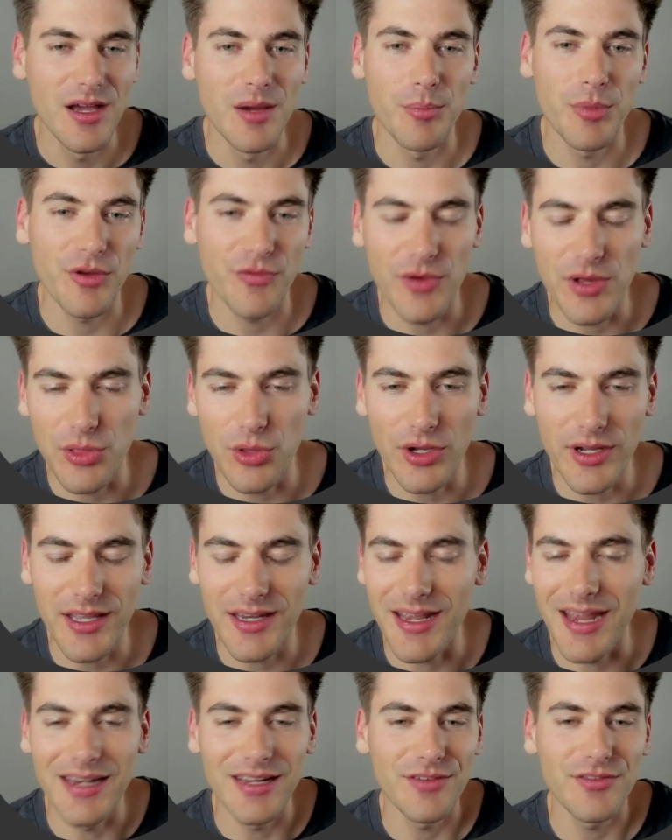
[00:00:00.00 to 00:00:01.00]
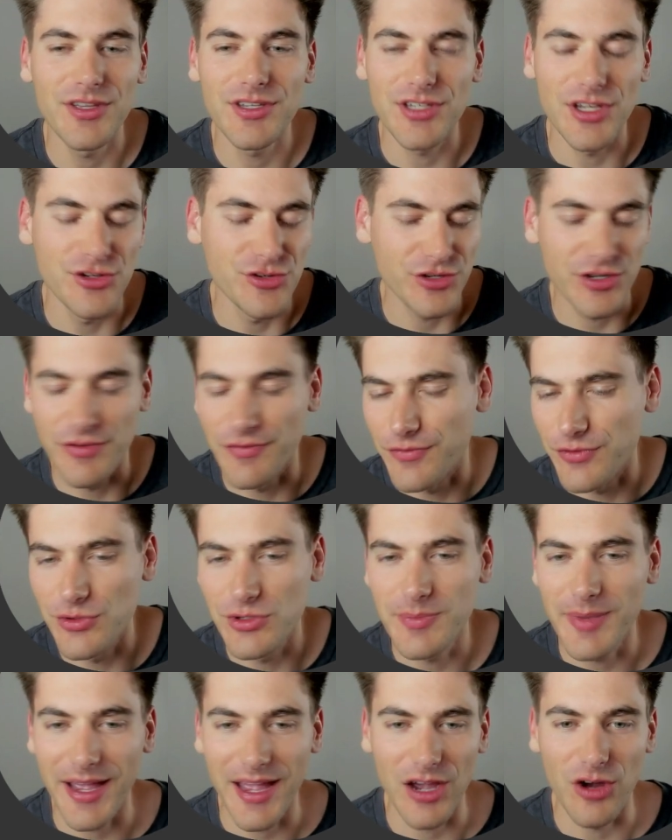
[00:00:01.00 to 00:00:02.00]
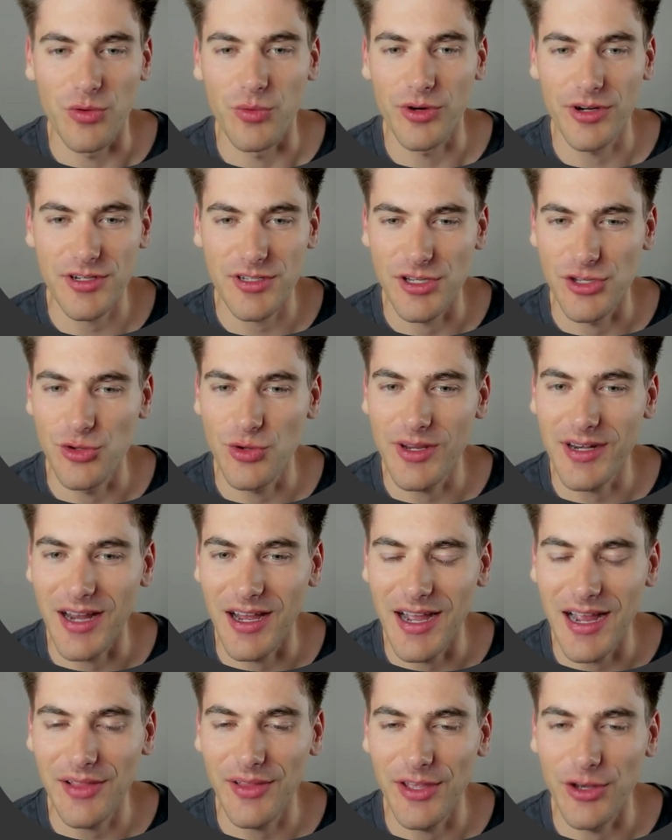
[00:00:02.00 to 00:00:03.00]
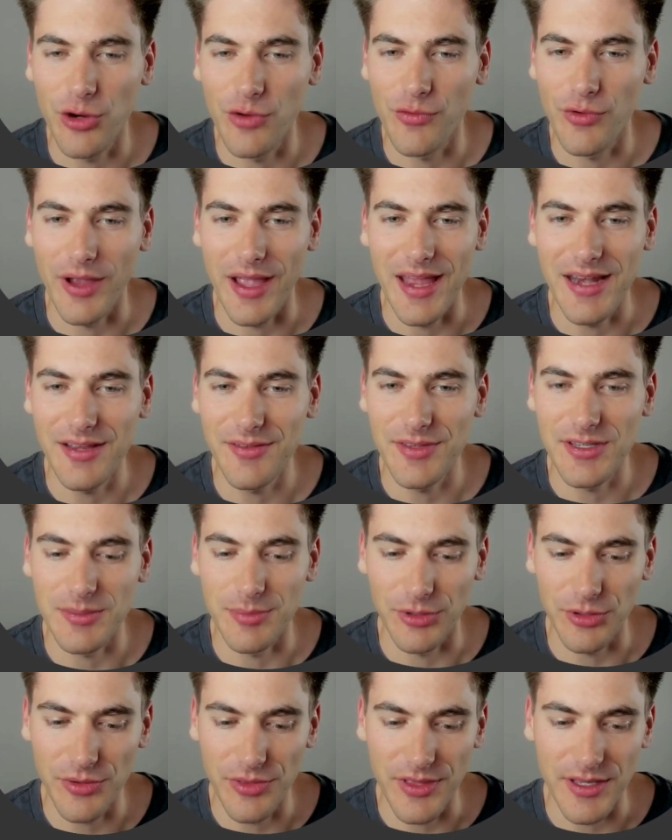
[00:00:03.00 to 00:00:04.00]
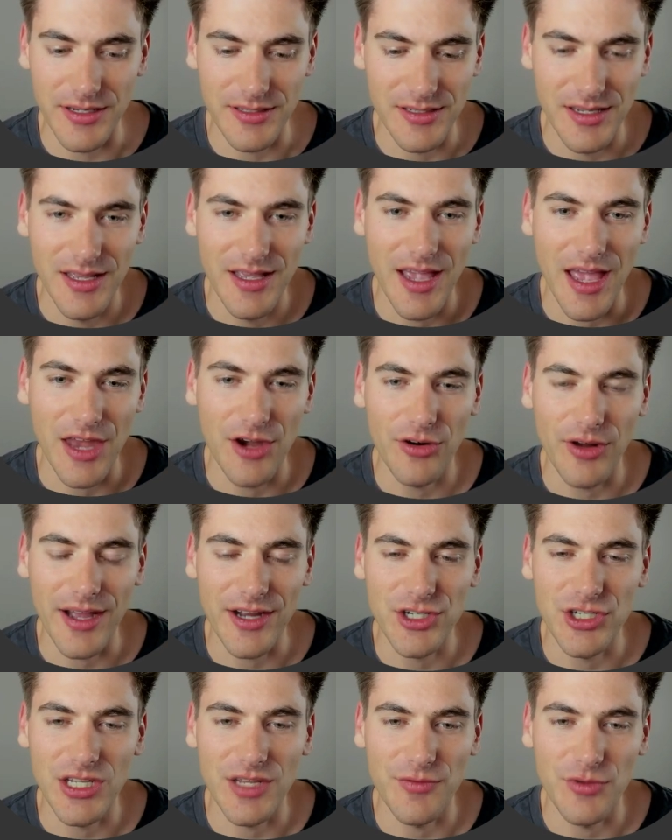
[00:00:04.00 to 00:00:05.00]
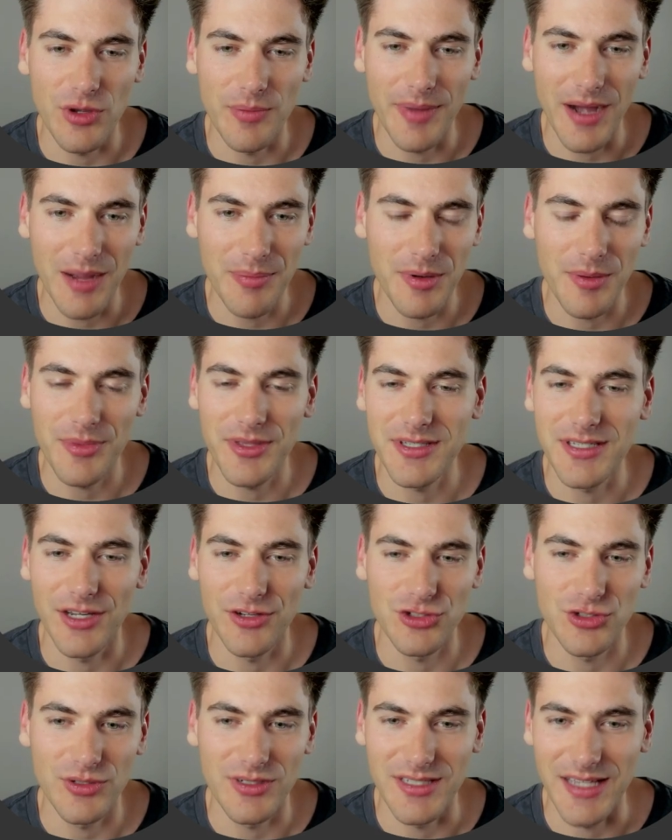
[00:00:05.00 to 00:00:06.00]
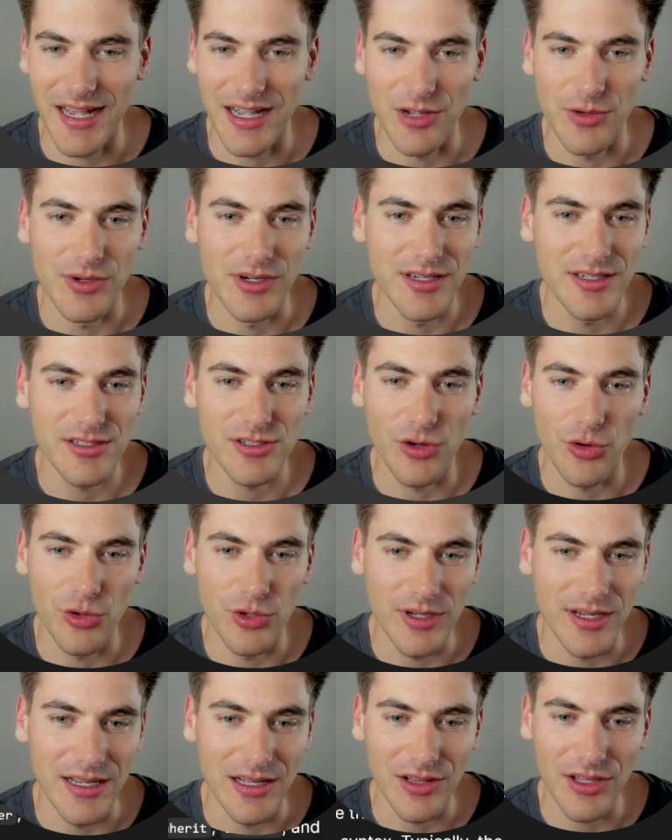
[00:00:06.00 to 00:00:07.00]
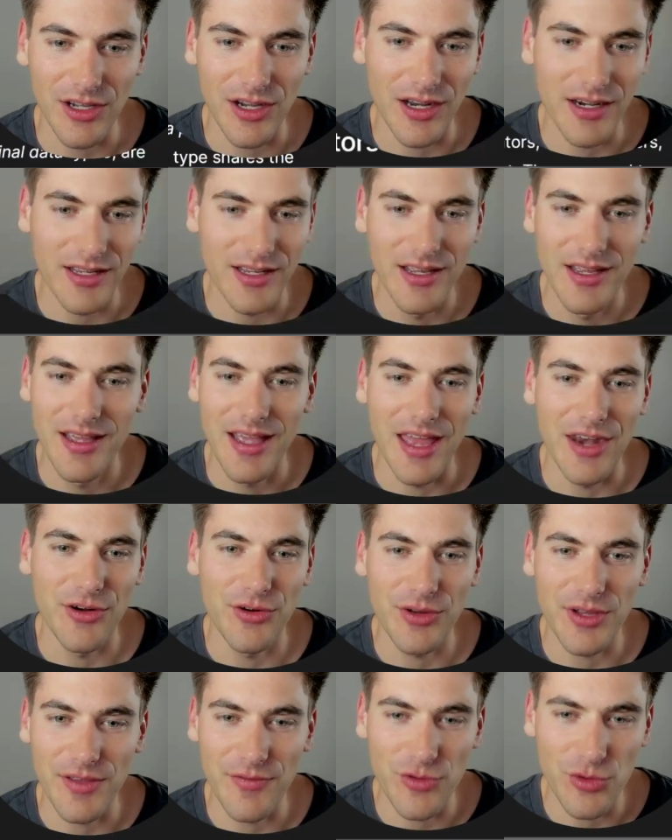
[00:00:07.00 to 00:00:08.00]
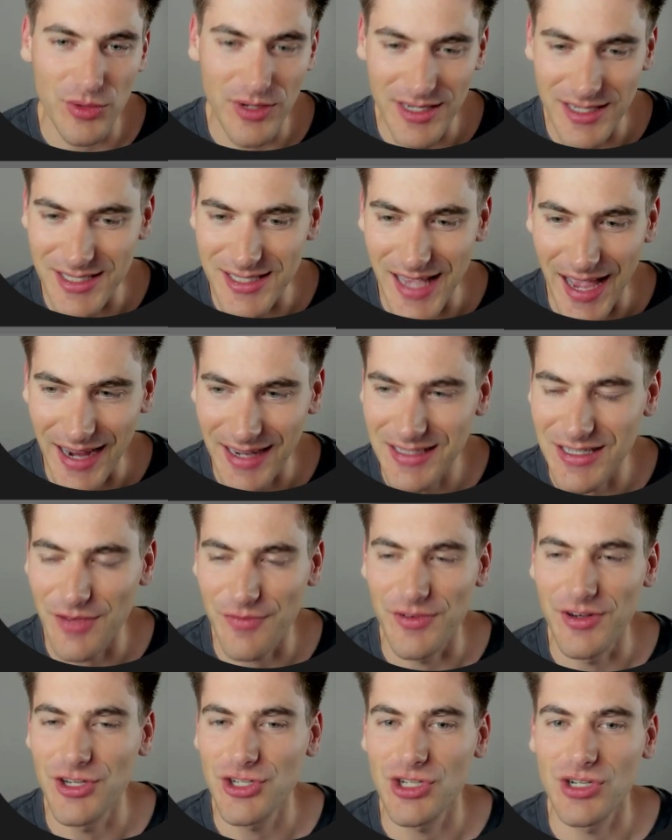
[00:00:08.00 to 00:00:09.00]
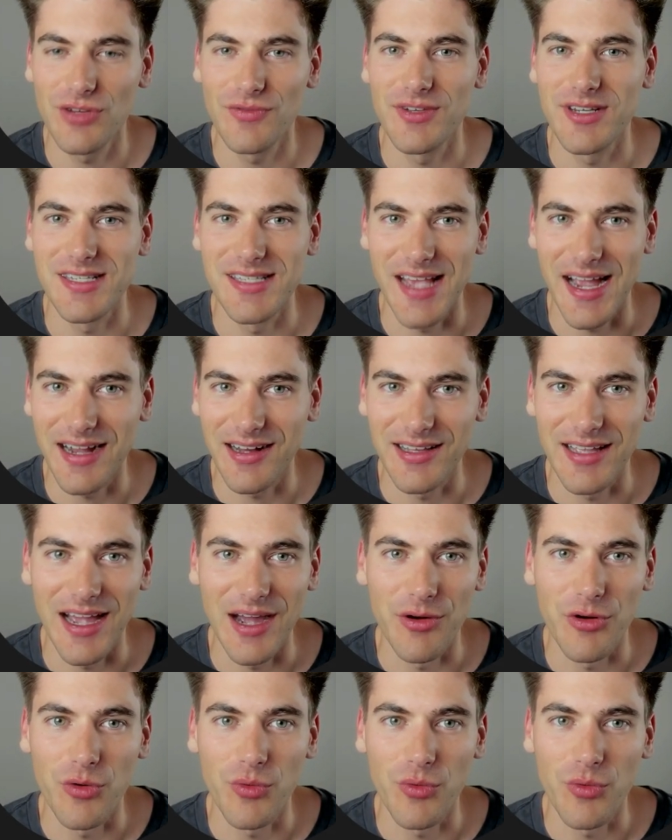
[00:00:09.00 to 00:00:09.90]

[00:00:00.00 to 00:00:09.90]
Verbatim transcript: But if we look at any of this and you're confused by how it works, you can highlight over any of these blue things and it'll actually give you a pop-up that tells you exactly what it is, or you can click on it and it'll give you an exact definition of exactly how it